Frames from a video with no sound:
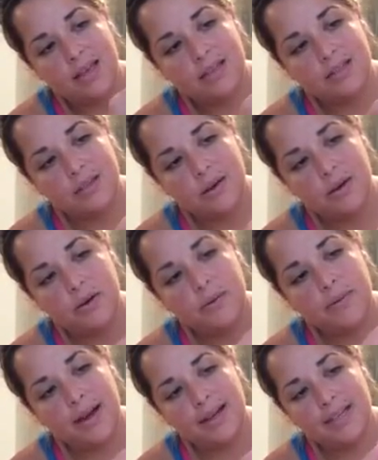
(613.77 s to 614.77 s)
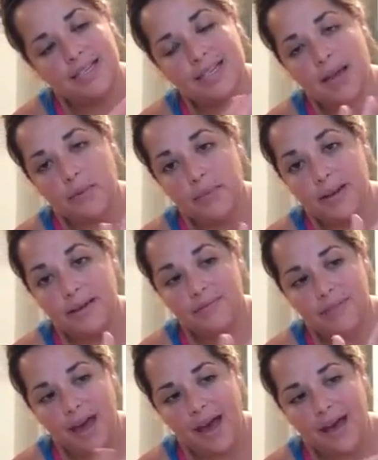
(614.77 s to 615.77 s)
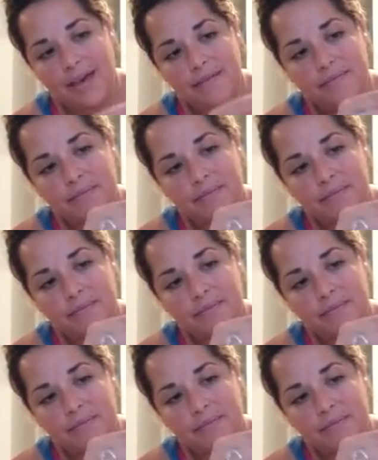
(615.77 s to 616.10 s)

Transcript: So I need to get rid of that.